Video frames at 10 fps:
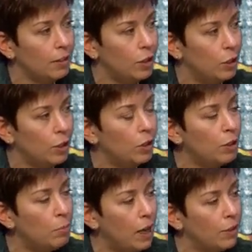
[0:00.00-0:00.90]
you know, a
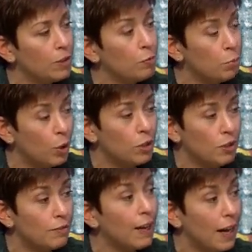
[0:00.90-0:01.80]
good balance of
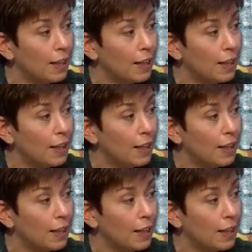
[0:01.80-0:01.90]
protein, fat,